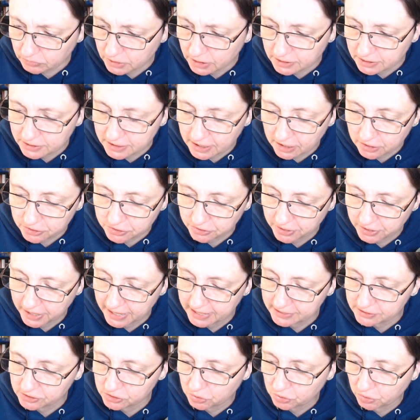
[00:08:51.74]
tells her
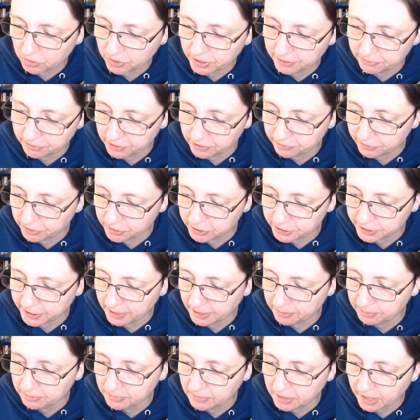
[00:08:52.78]
aunt's story for the first
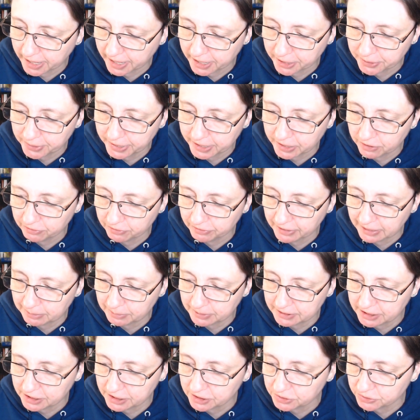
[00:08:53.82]
time, honoring her
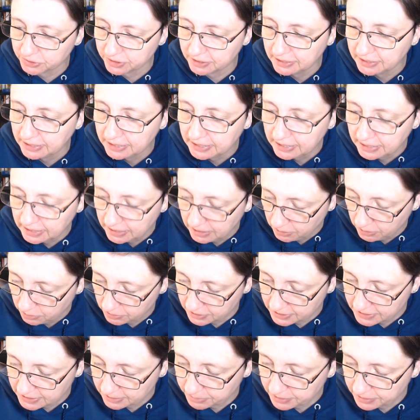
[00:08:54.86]
family's history with
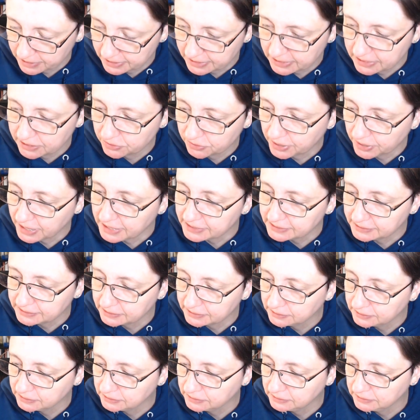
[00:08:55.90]
sympathy and grace.
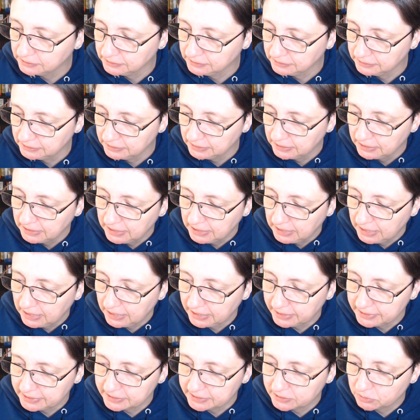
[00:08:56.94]
Uh,
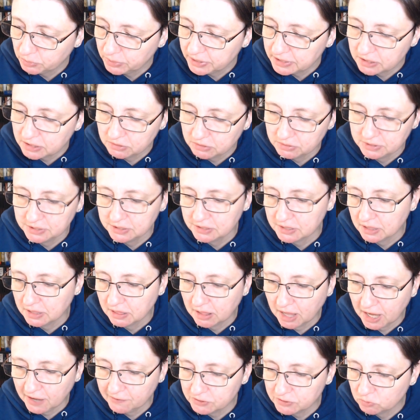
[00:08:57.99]
it is a window into the
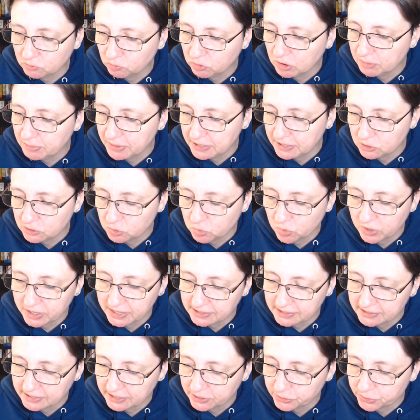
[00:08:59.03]
lives of women in 20th
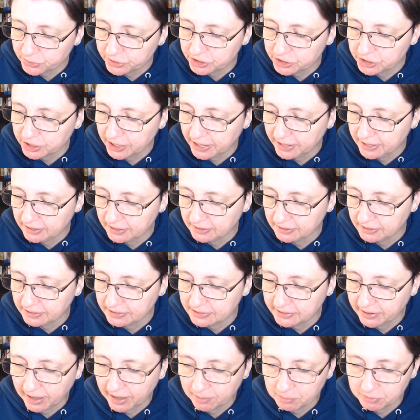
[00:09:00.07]
century China, a
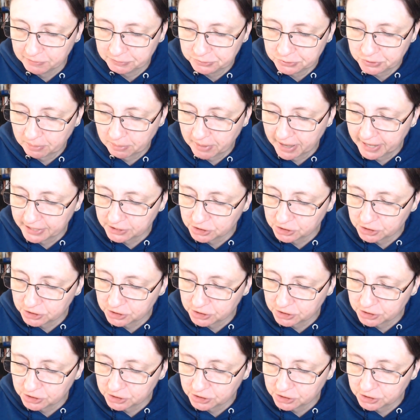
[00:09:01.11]
time of traumatic